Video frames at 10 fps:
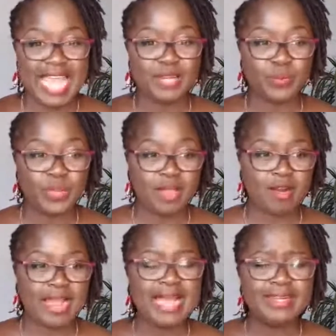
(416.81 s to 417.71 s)
and we
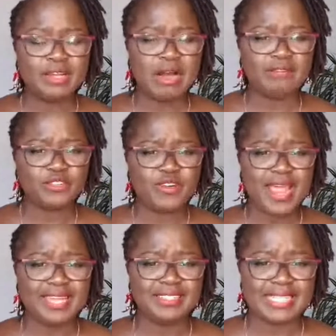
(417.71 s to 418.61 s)
are kind of
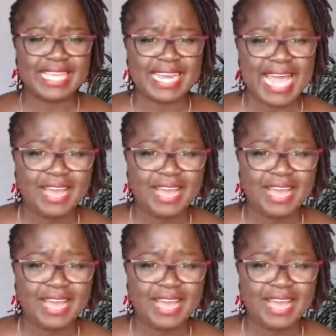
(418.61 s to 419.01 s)
trying to get